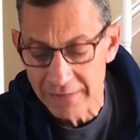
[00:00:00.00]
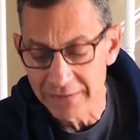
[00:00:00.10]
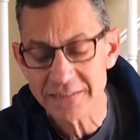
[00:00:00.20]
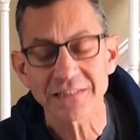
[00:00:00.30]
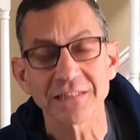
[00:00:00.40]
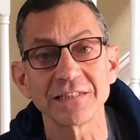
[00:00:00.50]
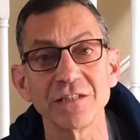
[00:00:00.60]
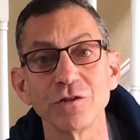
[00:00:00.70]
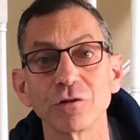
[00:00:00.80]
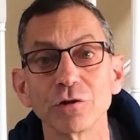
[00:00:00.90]
Let's
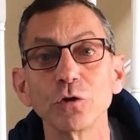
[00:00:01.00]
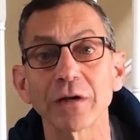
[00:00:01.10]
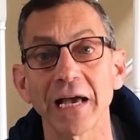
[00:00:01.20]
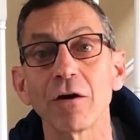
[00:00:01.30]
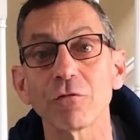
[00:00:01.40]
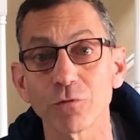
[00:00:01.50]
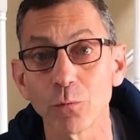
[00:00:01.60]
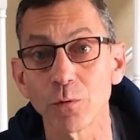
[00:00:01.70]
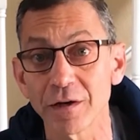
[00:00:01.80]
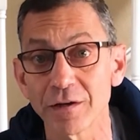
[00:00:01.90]
continue to look out for
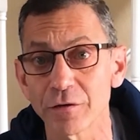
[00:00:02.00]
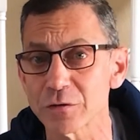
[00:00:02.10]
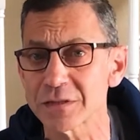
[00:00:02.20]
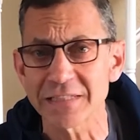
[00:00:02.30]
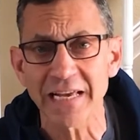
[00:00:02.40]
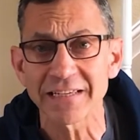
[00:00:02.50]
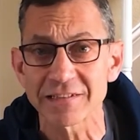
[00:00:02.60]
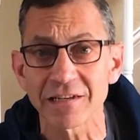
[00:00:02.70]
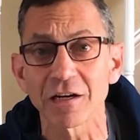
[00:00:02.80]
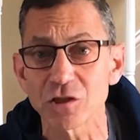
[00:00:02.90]
one another. Stay
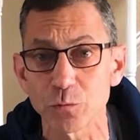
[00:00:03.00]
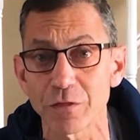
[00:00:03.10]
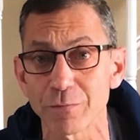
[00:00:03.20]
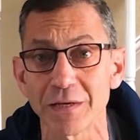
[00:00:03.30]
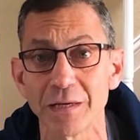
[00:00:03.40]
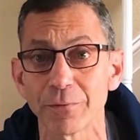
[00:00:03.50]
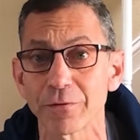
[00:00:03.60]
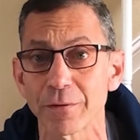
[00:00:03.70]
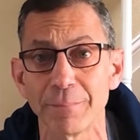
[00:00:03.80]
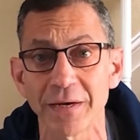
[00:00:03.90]
in touch with
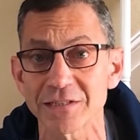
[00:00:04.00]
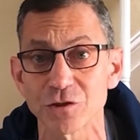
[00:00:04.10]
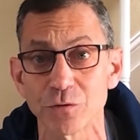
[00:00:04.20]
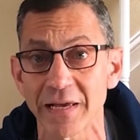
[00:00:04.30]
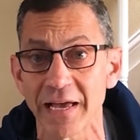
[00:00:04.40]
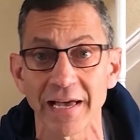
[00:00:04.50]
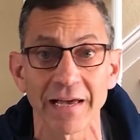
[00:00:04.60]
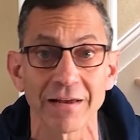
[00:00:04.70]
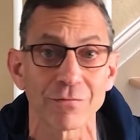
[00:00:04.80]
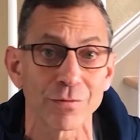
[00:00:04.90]
people the best you can
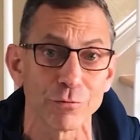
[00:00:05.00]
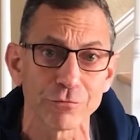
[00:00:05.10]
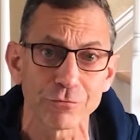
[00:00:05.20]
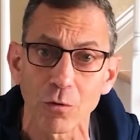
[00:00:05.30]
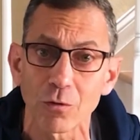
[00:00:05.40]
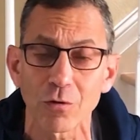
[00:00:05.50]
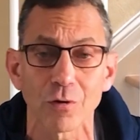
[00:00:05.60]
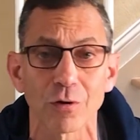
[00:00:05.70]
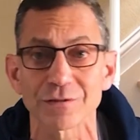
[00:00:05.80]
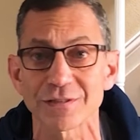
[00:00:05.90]
through phone
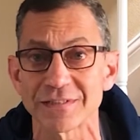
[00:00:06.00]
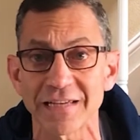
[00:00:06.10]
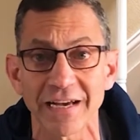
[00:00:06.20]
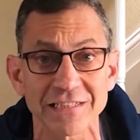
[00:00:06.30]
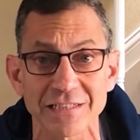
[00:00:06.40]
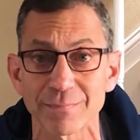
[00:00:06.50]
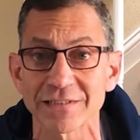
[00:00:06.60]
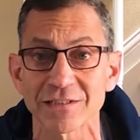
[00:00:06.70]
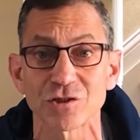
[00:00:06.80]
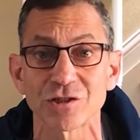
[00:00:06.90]
calls and text
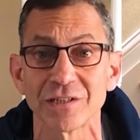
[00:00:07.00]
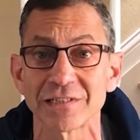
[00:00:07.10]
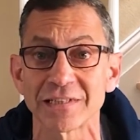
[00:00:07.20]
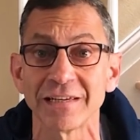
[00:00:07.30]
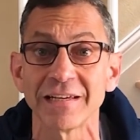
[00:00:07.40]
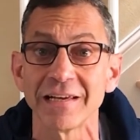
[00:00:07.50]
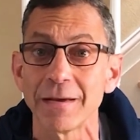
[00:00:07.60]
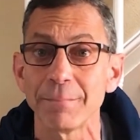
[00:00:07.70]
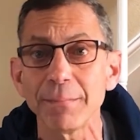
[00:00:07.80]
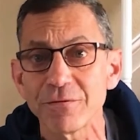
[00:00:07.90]
messages, and
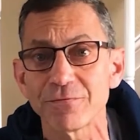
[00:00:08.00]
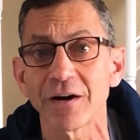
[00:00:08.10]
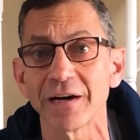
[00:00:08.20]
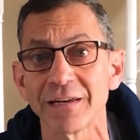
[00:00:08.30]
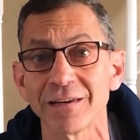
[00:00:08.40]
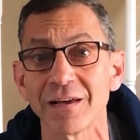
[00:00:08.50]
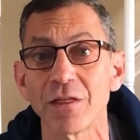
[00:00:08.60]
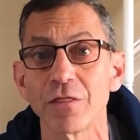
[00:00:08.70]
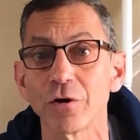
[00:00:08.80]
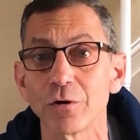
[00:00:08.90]
maybe find
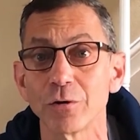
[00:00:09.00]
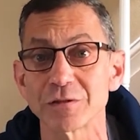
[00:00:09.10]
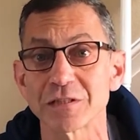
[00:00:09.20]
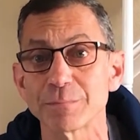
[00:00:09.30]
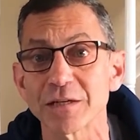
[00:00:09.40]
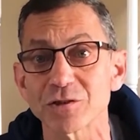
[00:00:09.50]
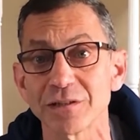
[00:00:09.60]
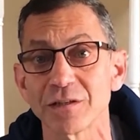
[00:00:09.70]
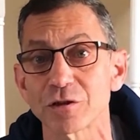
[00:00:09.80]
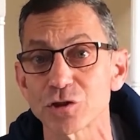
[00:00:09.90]
those,
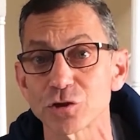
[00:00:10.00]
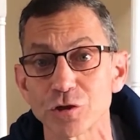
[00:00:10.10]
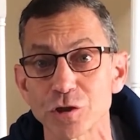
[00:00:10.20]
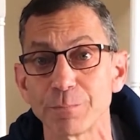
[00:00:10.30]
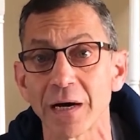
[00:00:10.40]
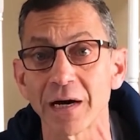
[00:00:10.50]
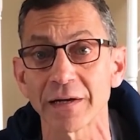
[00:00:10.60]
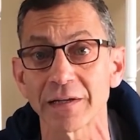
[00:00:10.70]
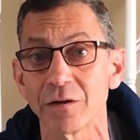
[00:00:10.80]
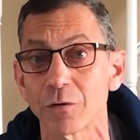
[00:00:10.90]
especially in our church
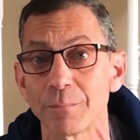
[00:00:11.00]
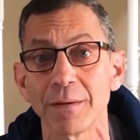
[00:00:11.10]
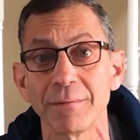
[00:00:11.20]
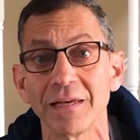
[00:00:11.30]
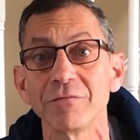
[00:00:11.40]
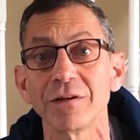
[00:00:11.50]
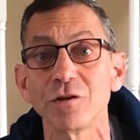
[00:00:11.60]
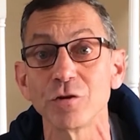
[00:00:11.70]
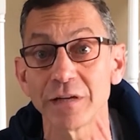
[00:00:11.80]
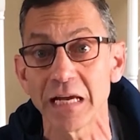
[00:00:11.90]
body or maybe even
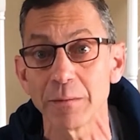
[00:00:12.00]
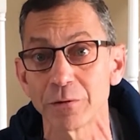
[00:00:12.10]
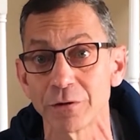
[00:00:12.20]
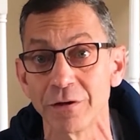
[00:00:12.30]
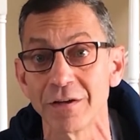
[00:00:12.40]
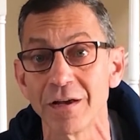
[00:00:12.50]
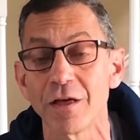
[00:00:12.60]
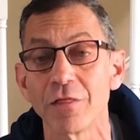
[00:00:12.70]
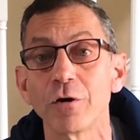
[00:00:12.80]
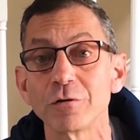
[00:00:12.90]
in your neighborhood,
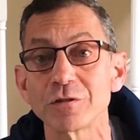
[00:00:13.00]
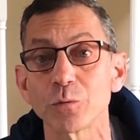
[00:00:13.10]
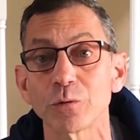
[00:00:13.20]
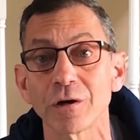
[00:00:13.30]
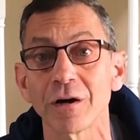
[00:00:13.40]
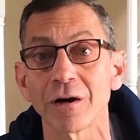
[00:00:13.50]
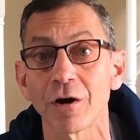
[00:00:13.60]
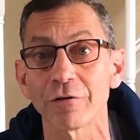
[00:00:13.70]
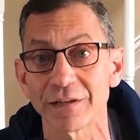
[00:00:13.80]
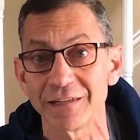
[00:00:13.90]
those who are,
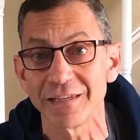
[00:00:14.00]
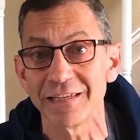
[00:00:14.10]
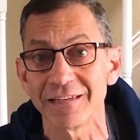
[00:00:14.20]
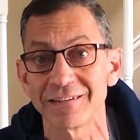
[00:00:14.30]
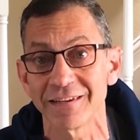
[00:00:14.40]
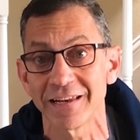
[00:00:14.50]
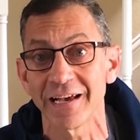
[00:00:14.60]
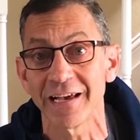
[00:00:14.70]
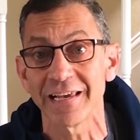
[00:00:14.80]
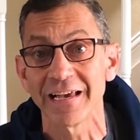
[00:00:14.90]
are in need
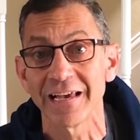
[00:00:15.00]
today.